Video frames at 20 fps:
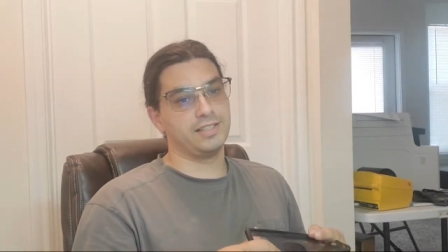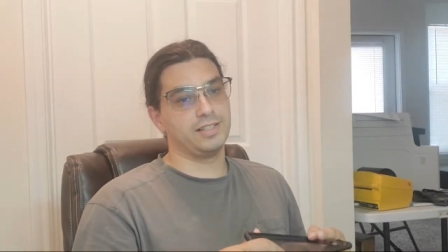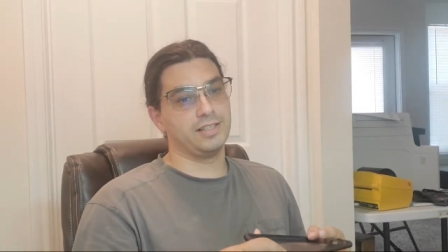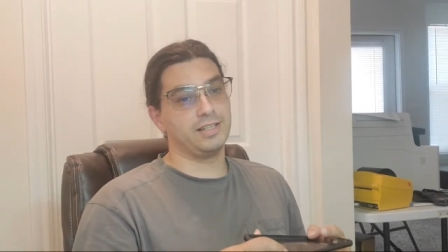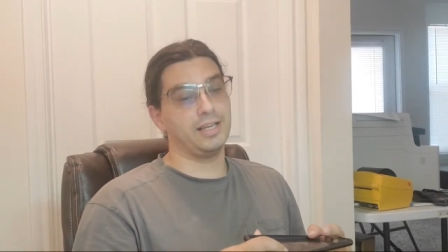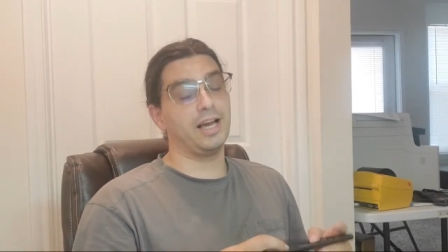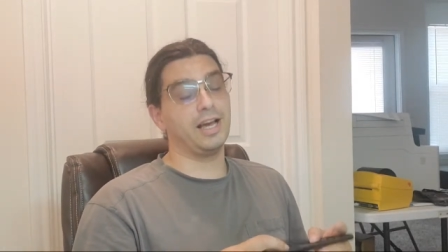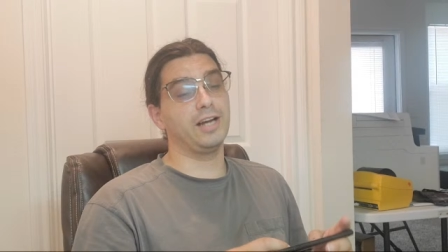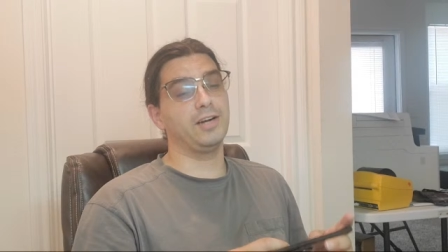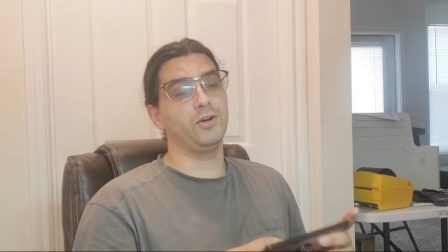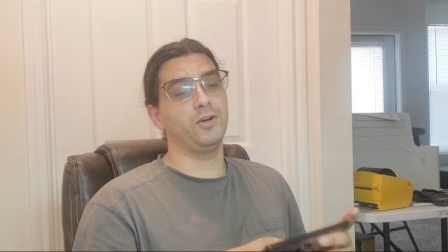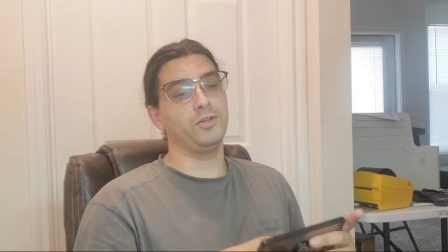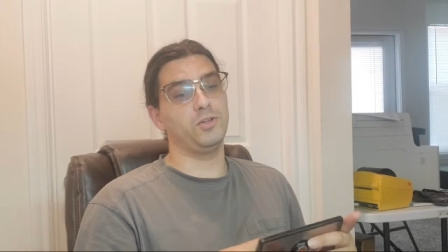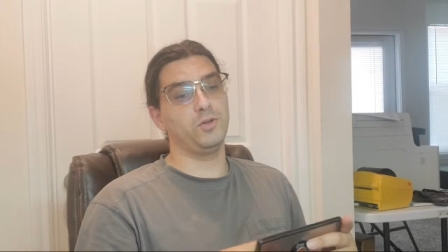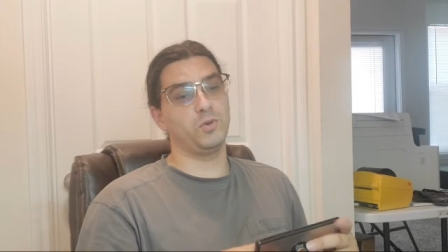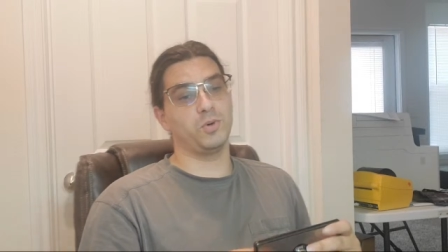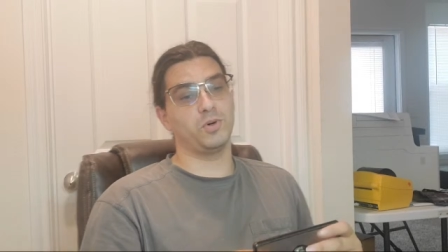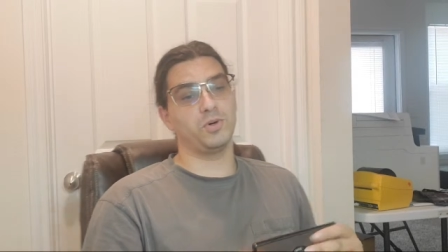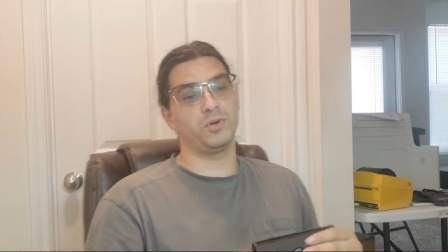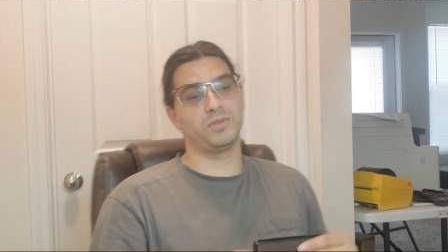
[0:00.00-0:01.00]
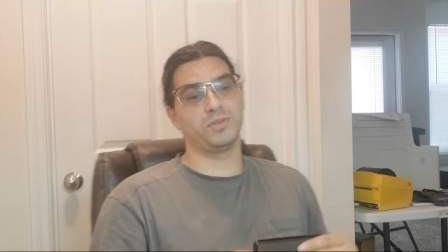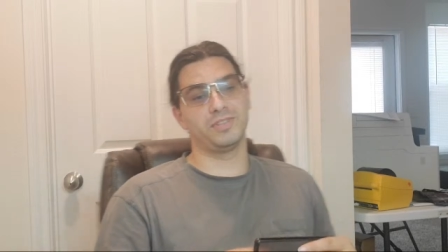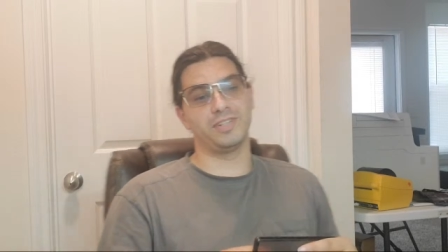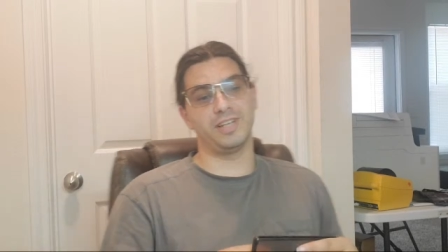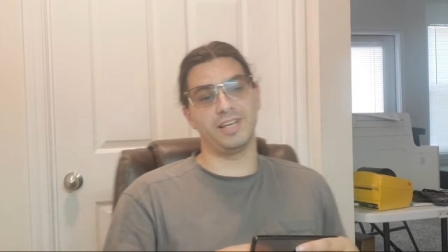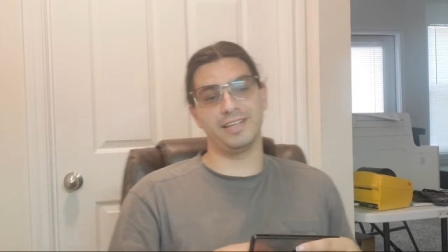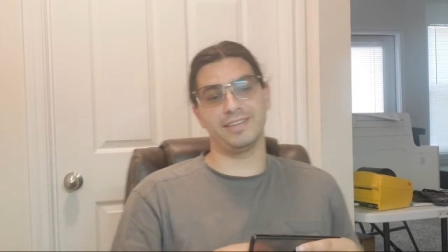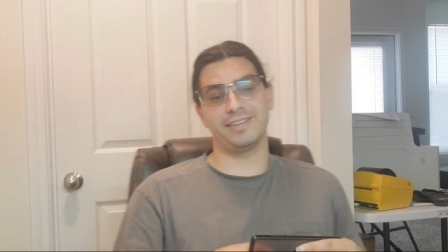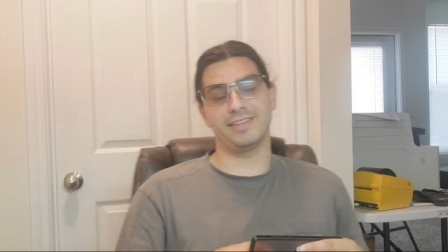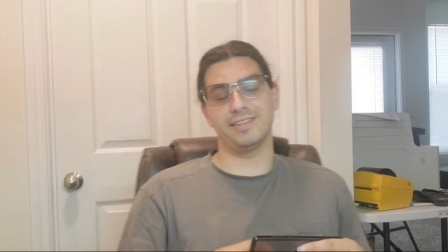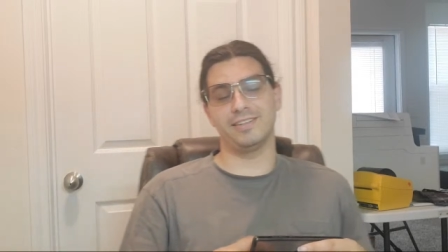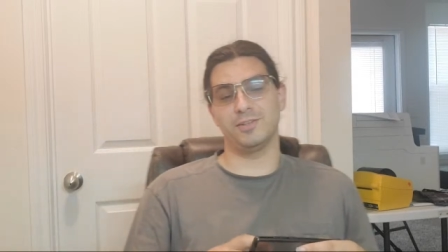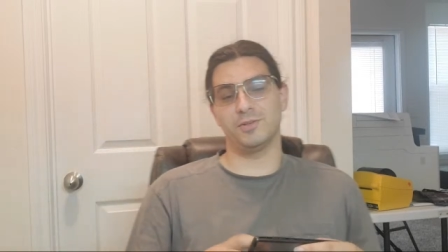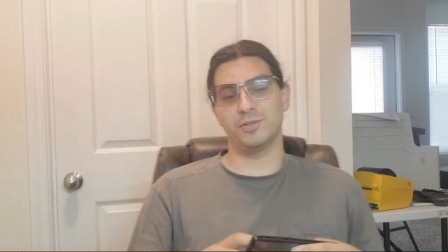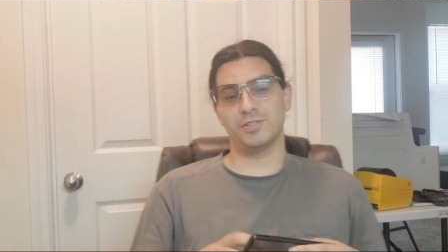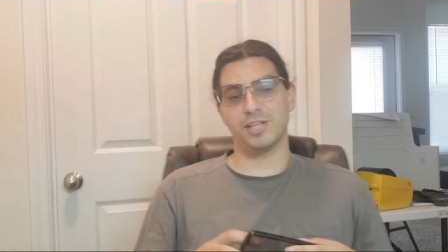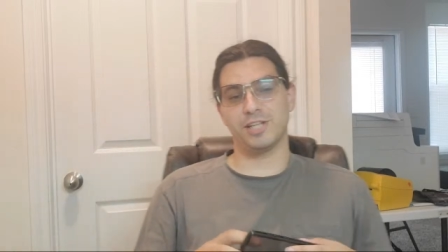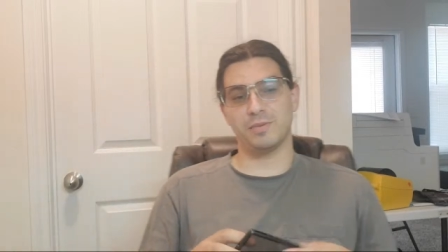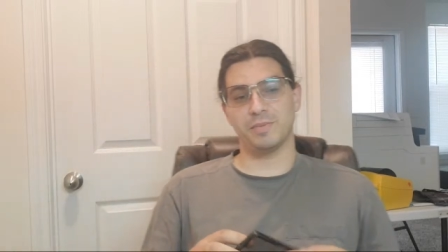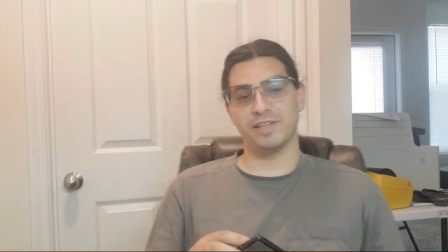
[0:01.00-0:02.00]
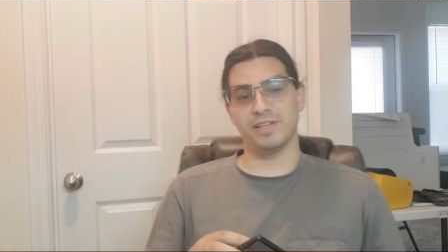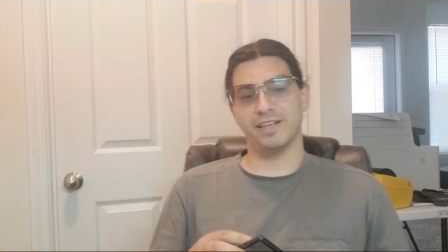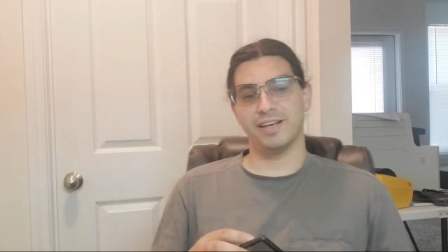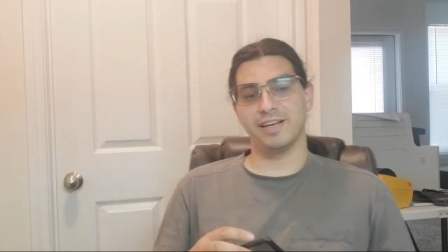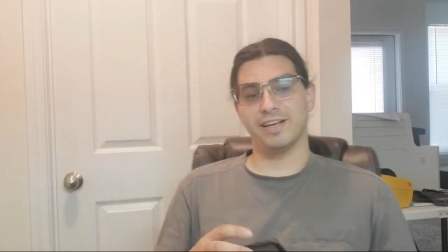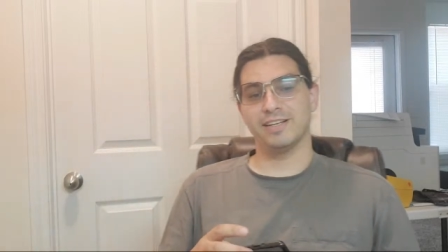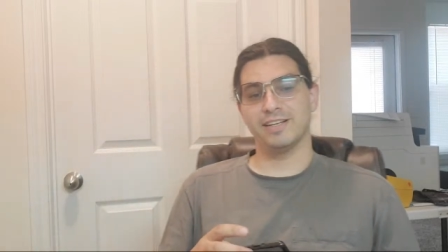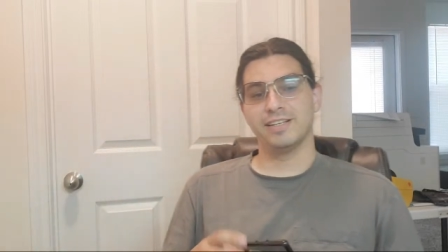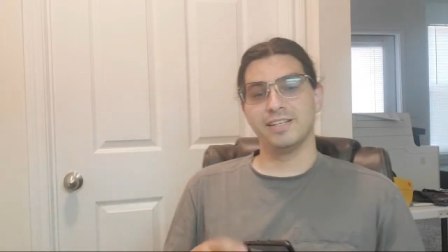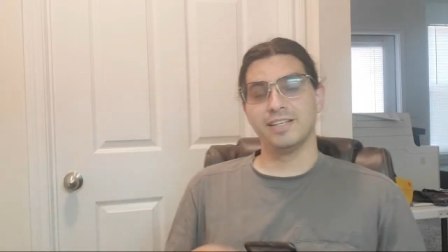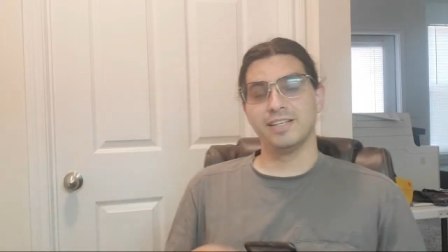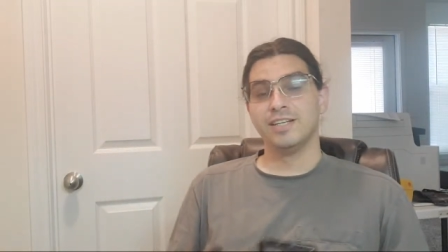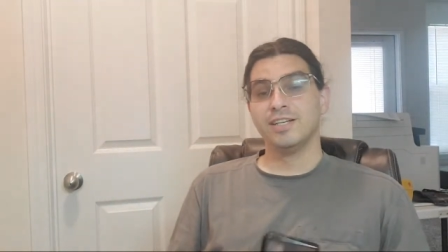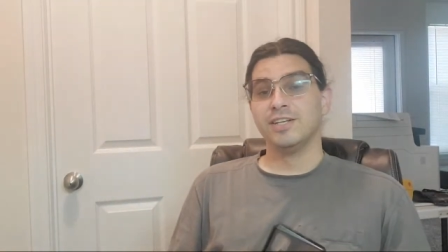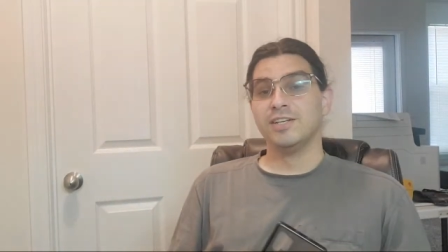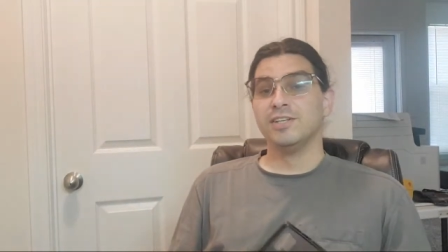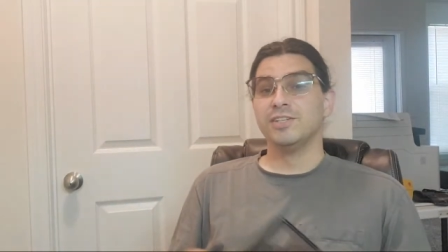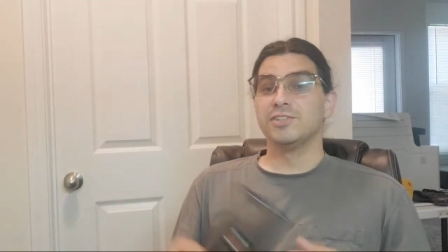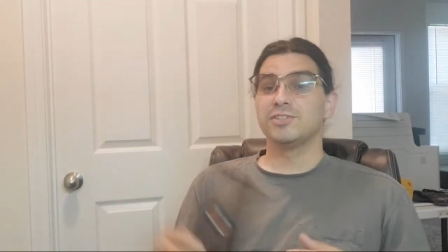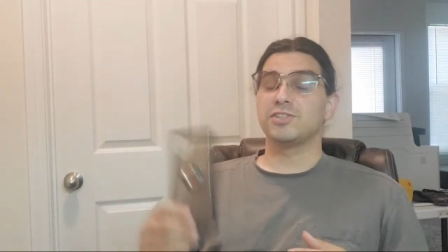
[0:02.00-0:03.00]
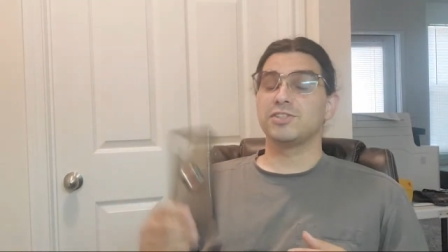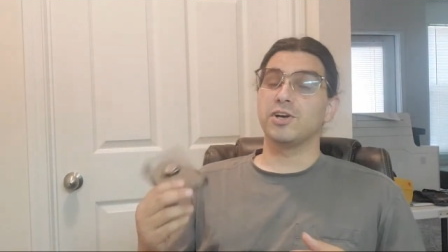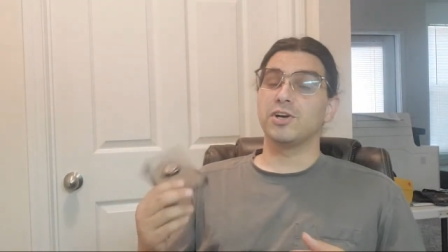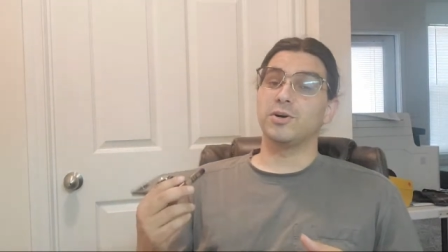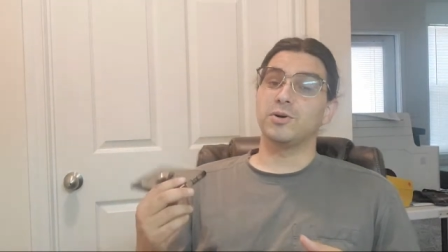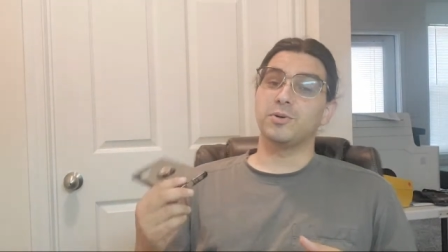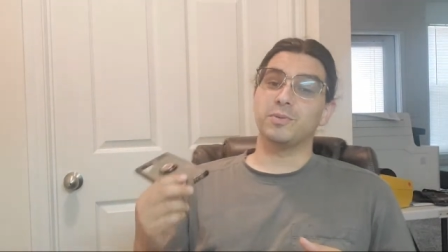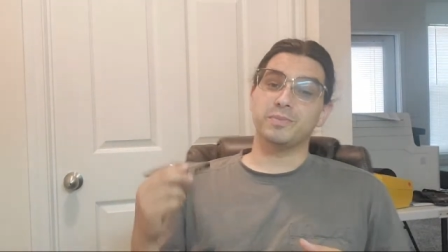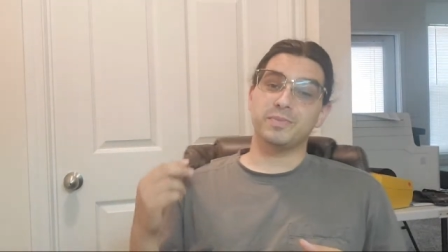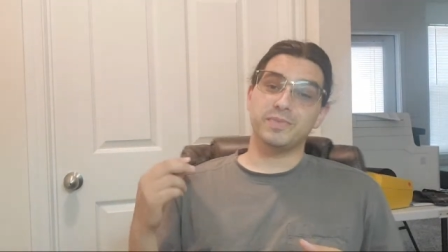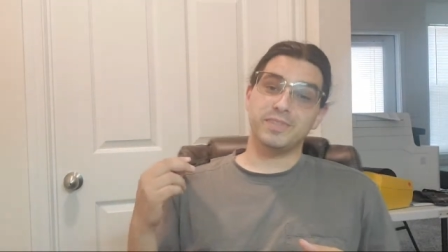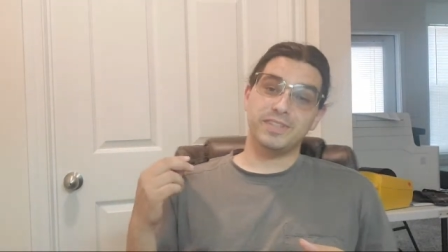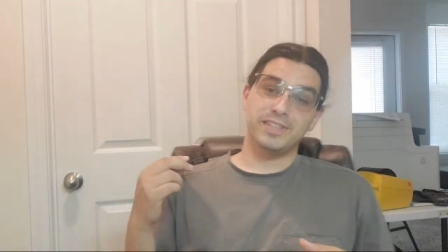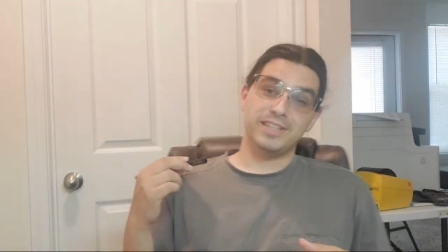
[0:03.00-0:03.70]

yeah, I know you will, Nathan. You were telling me that. So